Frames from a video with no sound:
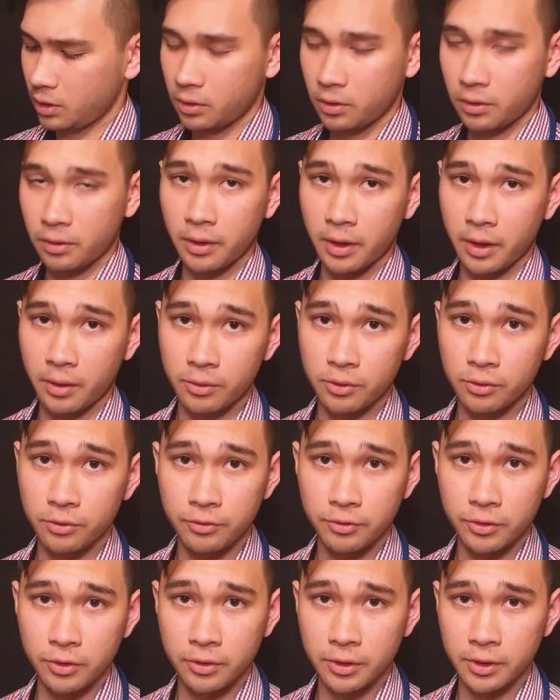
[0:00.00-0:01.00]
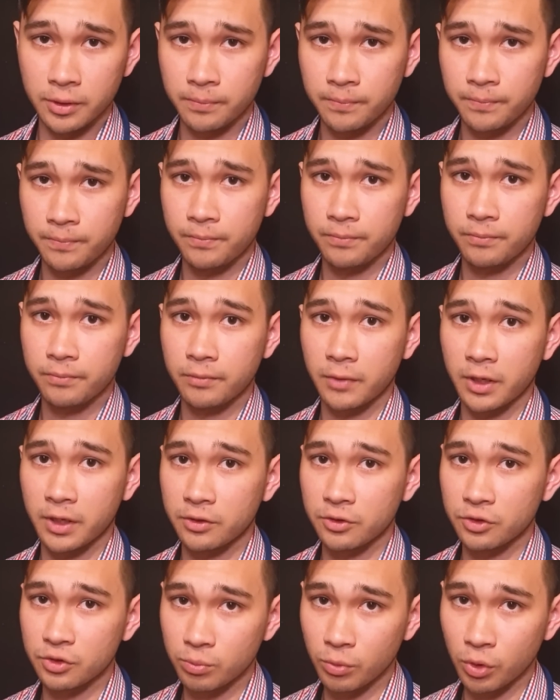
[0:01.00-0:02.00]
And how are you feeling at
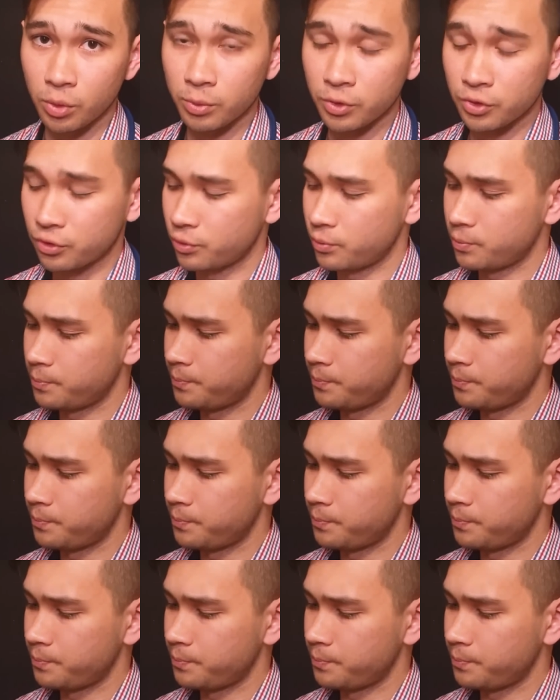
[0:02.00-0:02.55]
this moment?